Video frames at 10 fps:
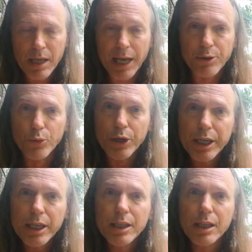and
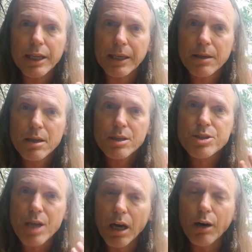really
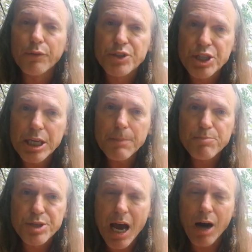delve deep
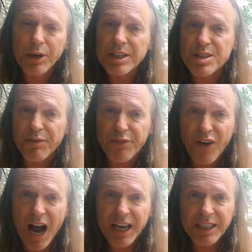down into
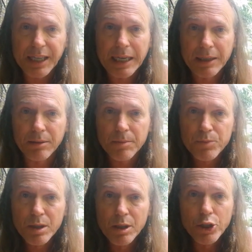finding
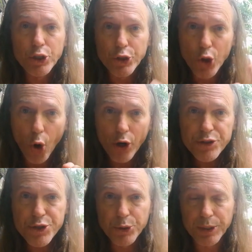your
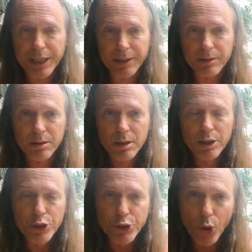duty,
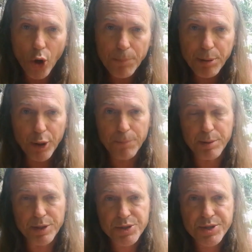your
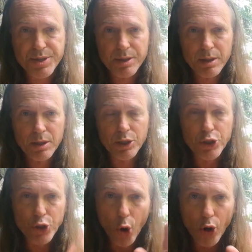purpose,
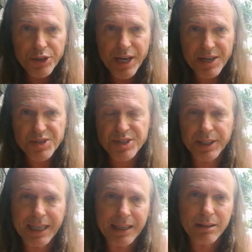your
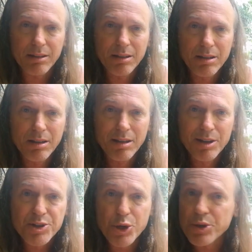destiny.
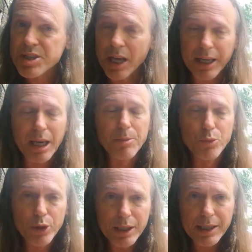So it's like
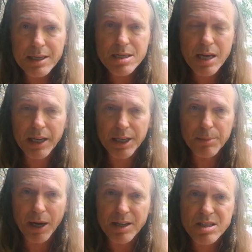I'm really
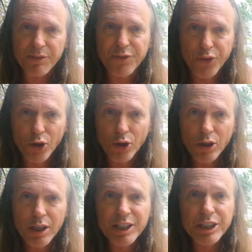excited about it. It's a
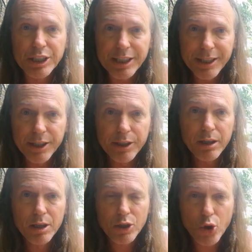full year
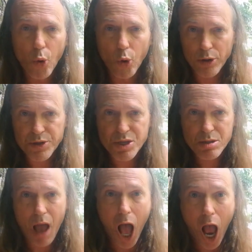course,